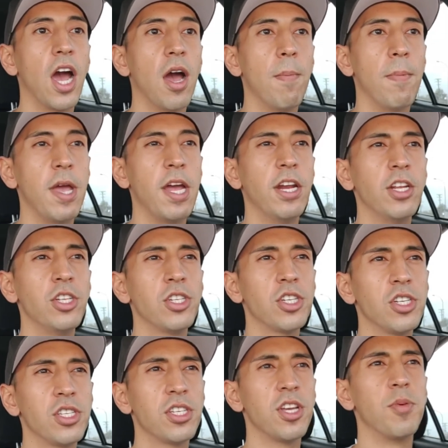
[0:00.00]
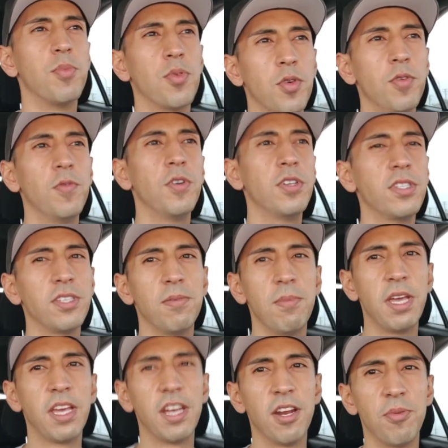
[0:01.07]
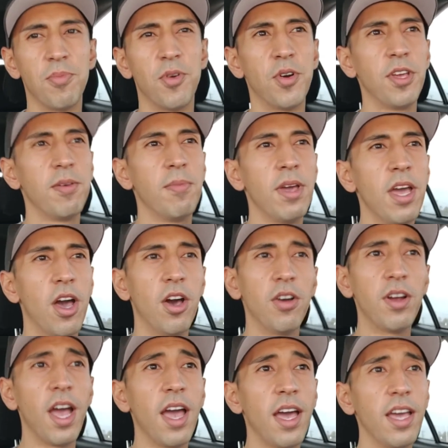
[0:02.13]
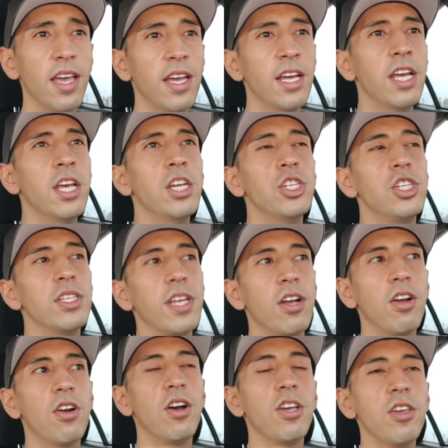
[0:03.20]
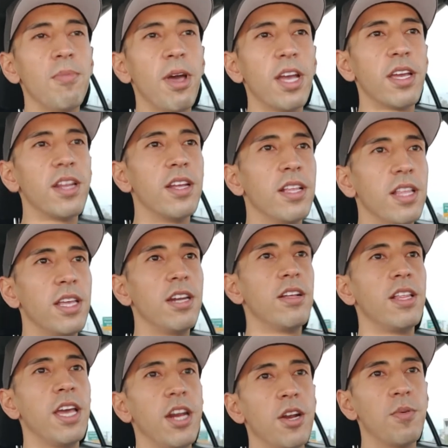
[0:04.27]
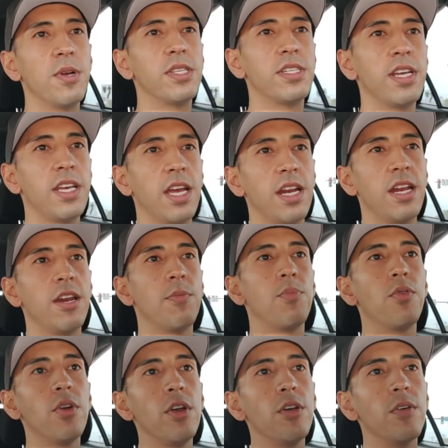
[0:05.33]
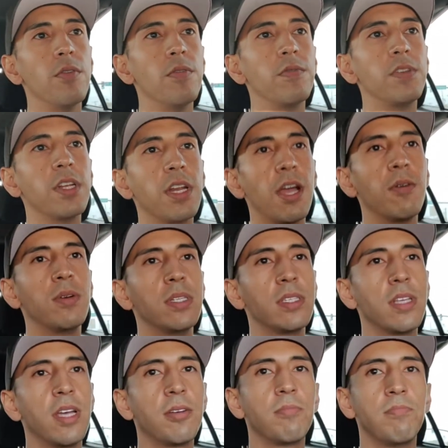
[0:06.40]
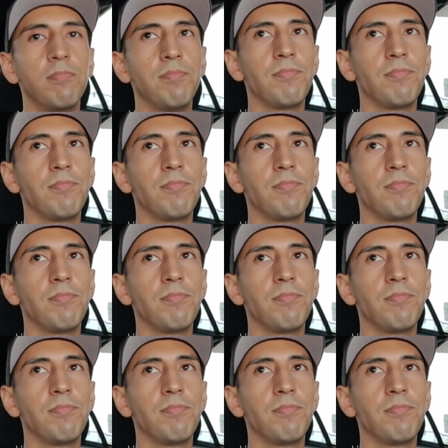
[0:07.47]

a manager's approval to make an appointment? Okay. She's like, I'll call you back a little later once I get it approved. And I was like,